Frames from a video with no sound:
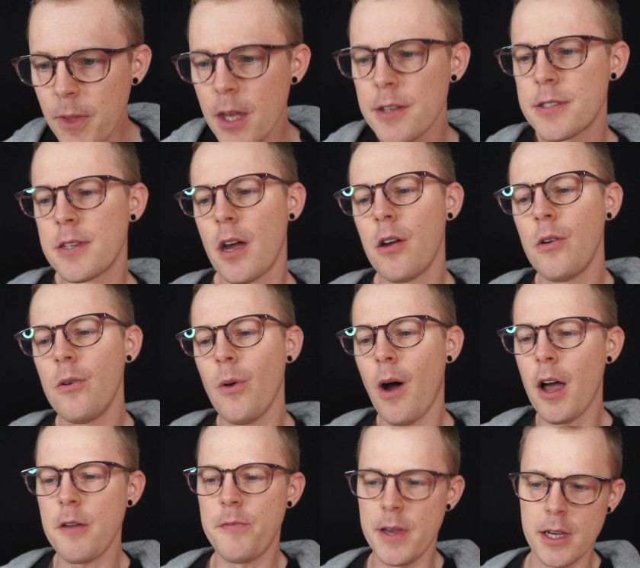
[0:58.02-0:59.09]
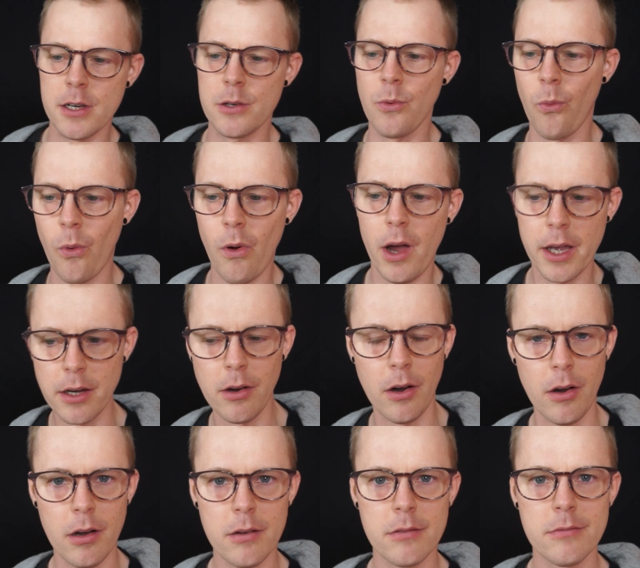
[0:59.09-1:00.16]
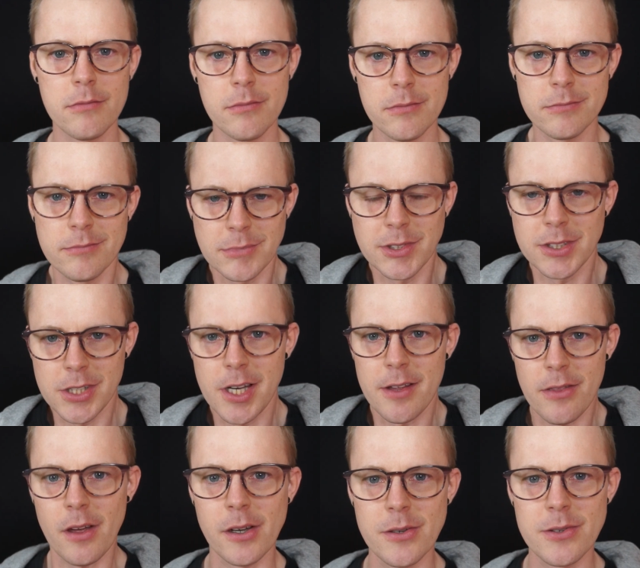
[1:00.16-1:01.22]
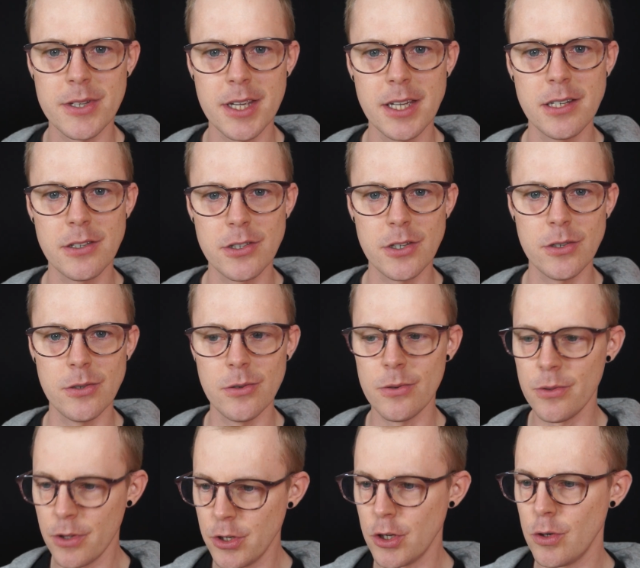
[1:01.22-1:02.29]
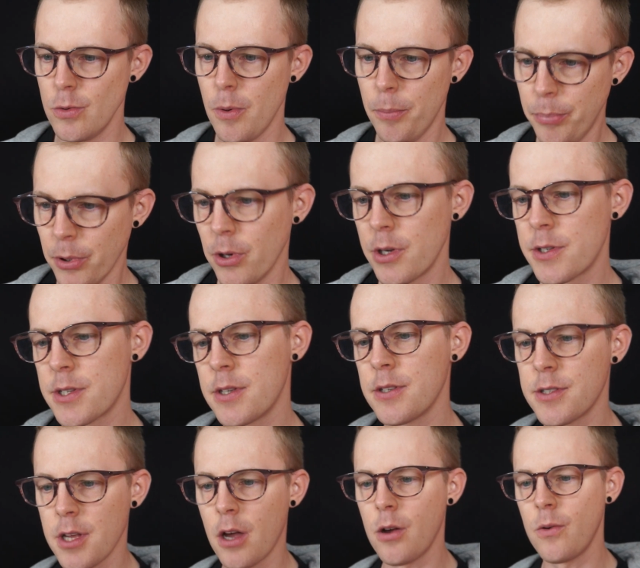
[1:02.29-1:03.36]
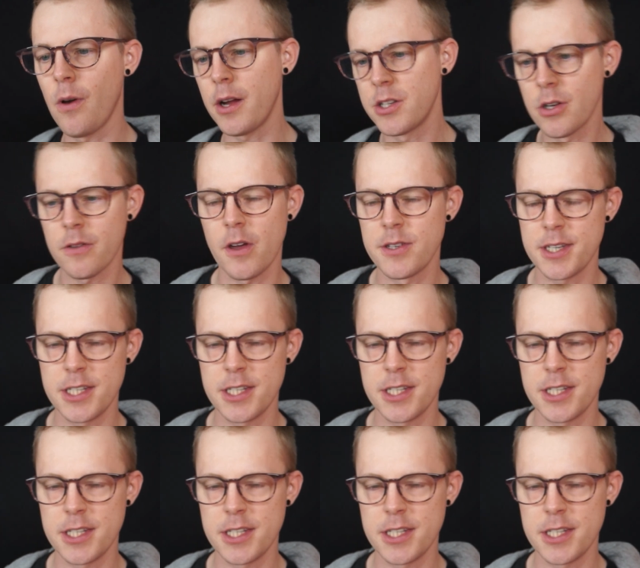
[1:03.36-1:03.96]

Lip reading: So I figured, why not turn those into the new books? So I took those